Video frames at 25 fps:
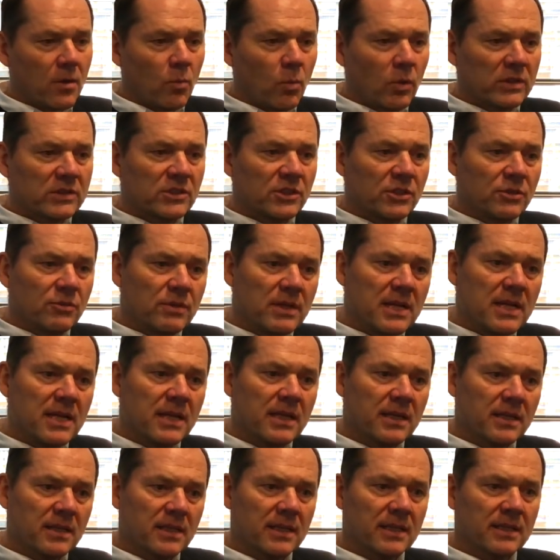What's
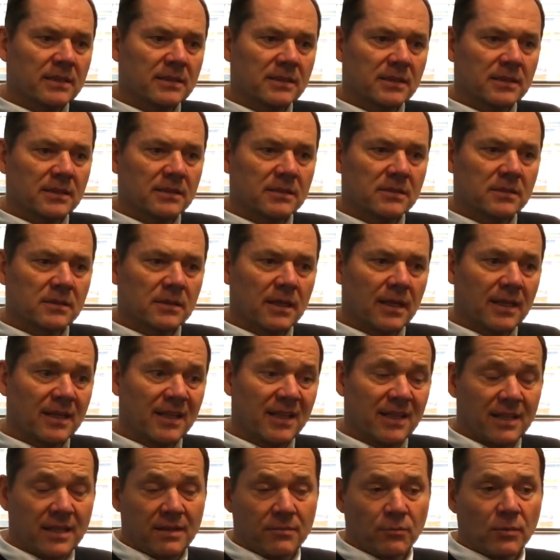unique in this is, I
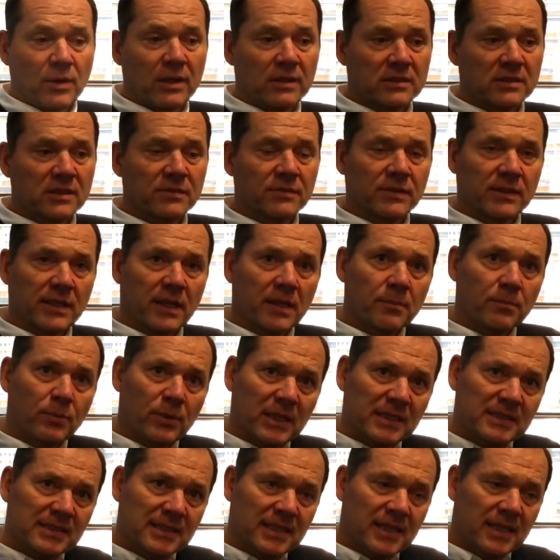think, and relatively
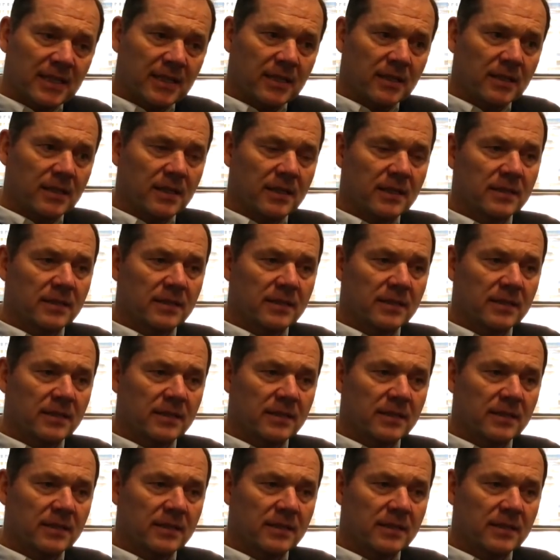unprecedented,